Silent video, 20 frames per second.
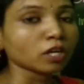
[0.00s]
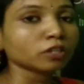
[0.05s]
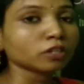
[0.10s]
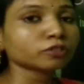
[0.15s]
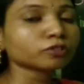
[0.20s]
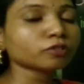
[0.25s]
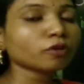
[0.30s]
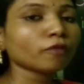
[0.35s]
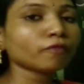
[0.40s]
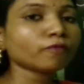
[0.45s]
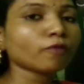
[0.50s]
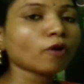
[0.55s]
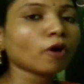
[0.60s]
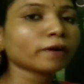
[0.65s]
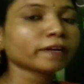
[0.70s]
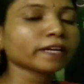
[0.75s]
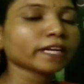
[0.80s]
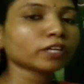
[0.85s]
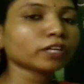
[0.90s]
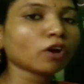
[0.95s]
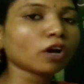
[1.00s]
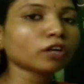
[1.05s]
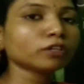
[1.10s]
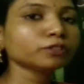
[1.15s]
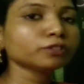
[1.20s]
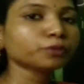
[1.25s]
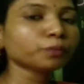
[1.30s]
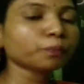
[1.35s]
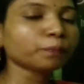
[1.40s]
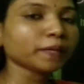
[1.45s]
So in
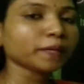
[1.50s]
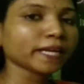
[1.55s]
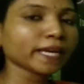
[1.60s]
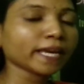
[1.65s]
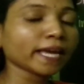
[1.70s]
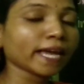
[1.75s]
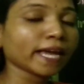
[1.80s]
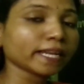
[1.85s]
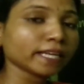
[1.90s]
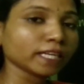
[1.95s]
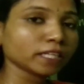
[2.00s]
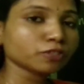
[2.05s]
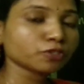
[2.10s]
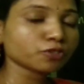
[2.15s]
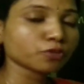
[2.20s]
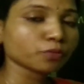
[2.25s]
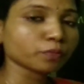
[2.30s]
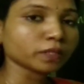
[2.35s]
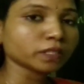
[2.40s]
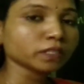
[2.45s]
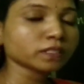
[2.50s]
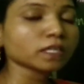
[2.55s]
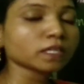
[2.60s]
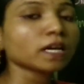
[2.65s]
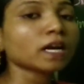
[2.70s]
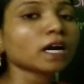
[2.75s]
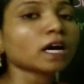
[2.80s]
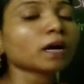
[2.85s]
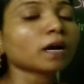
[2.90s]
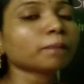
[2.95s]
order to play an instrument,
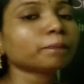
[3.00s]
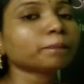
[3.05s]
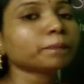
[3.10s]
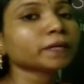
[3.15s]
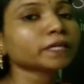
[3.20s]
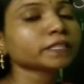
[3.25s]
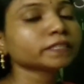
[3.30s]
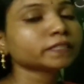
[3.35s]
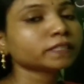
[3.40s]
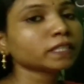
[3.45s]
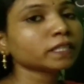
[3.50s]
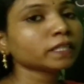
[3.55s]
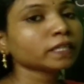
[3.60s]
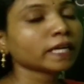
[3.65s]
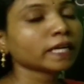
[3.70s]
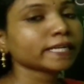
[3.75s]
a person